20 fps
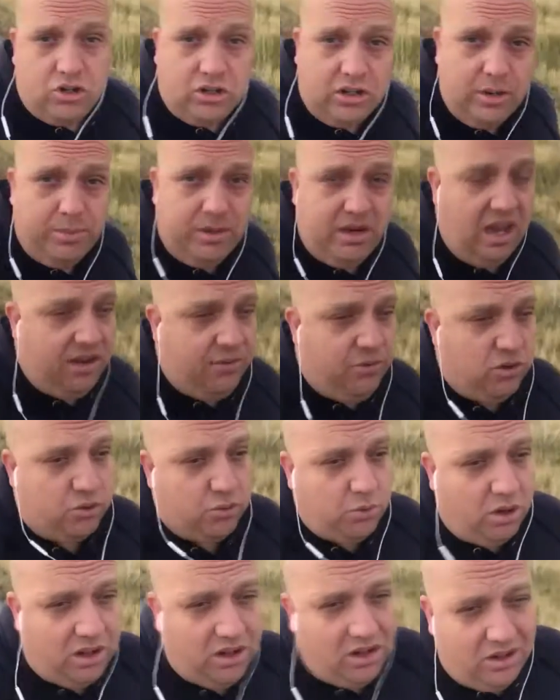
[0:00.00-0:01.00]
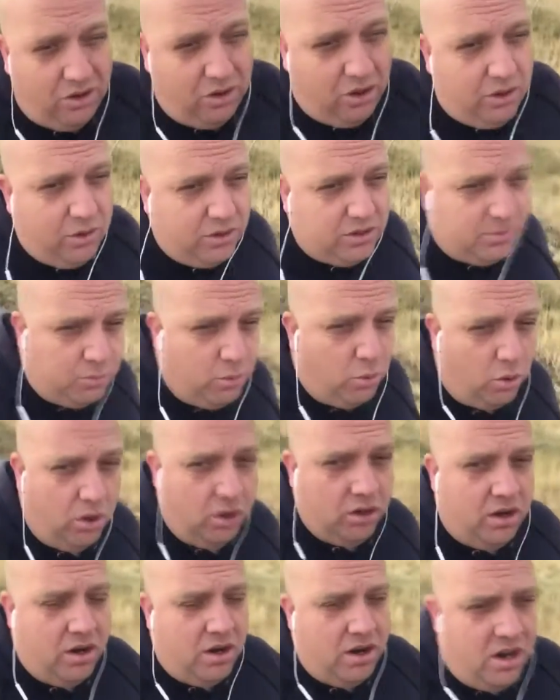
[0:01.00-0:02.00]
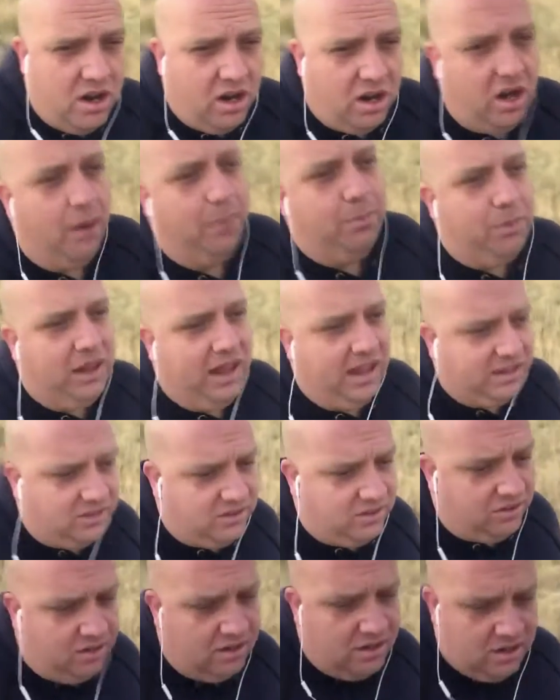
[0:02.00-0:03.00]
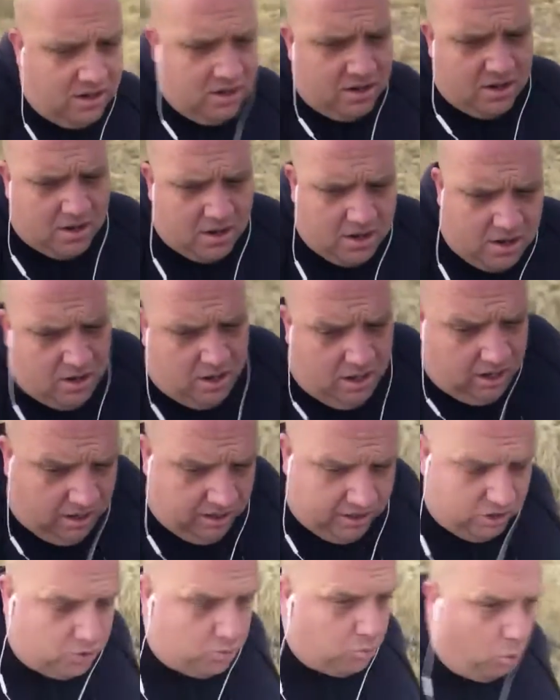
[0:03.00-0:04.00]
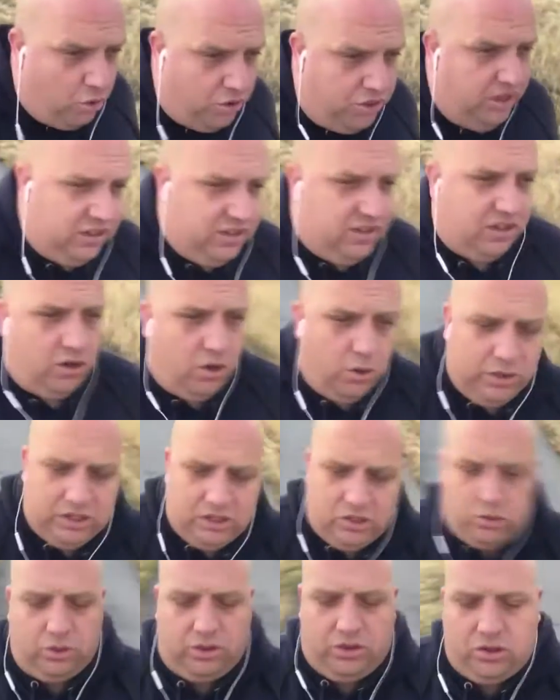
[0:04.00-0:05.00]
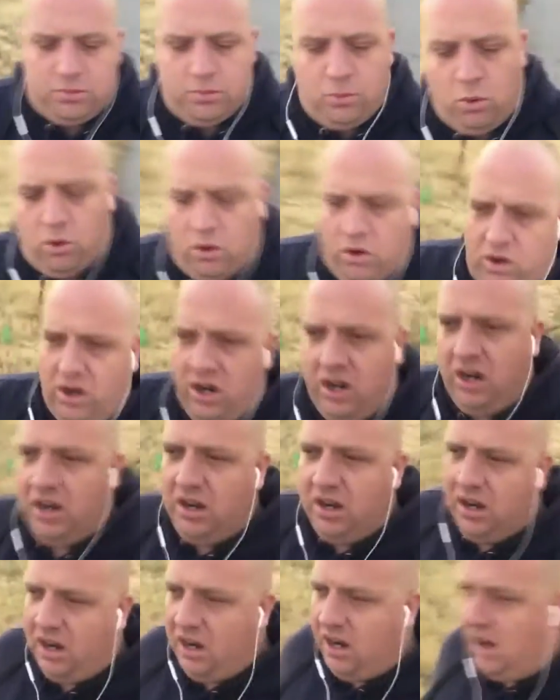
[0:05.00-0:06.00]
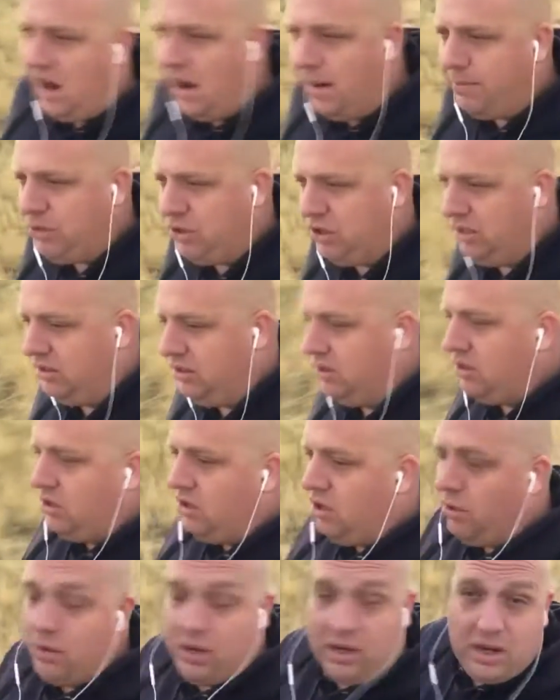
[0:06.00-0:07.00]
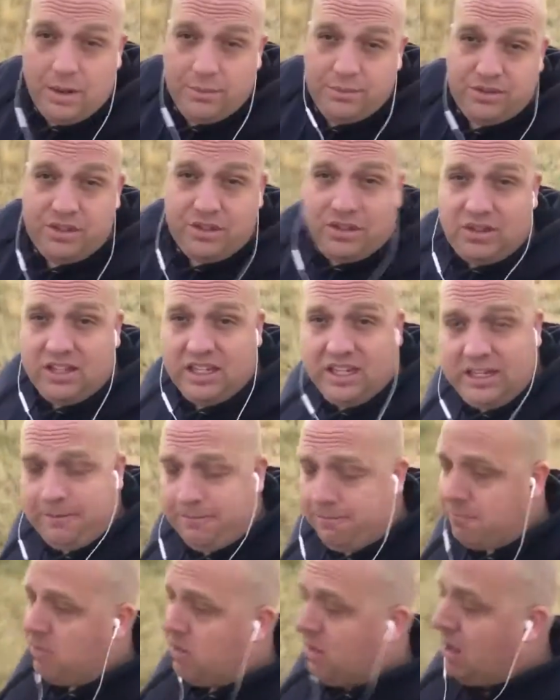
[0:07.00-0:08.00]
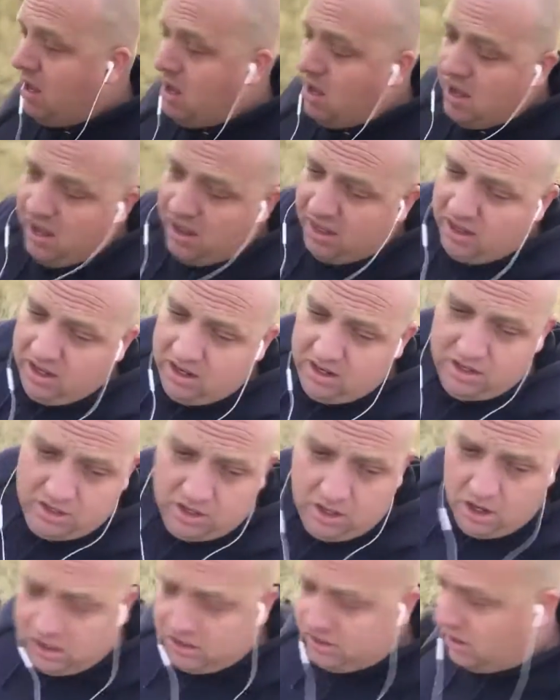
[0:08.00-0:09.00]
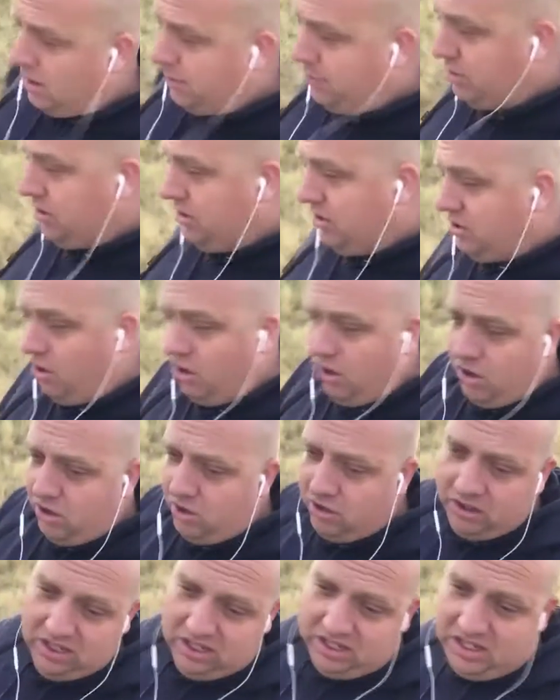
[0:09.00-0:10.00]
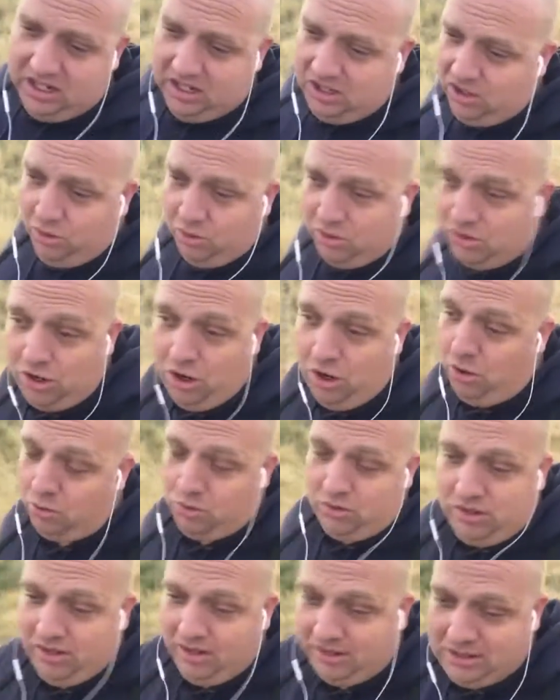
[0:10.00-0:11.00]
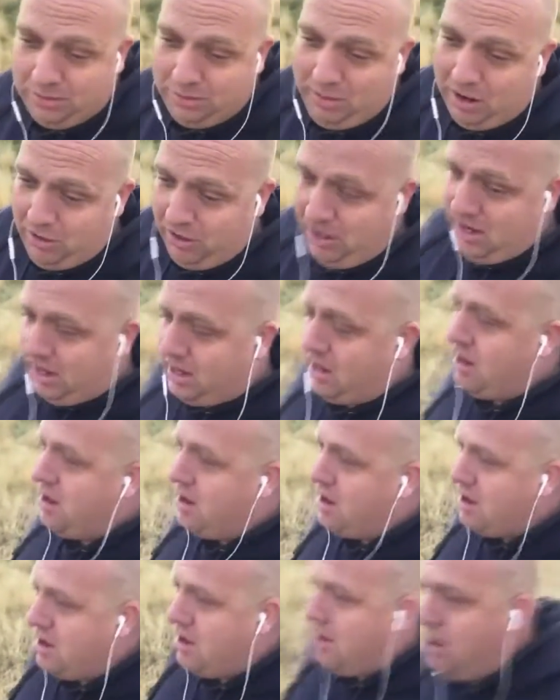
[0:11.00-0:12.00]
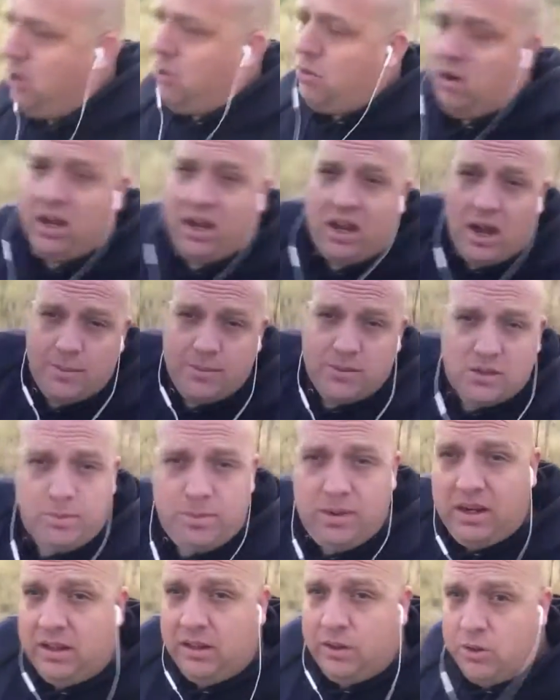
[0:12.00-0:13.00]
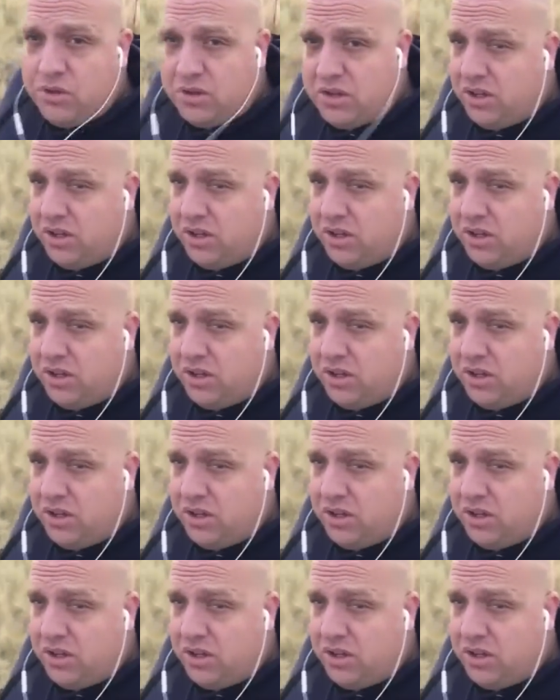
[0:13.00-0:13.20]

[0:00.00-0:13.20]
a behavior as well, although it's more complex. There's more things that go into it. There's more options. When it comes to sit, the dog's options are sit or don't. That's about it. When it comes to being loose in the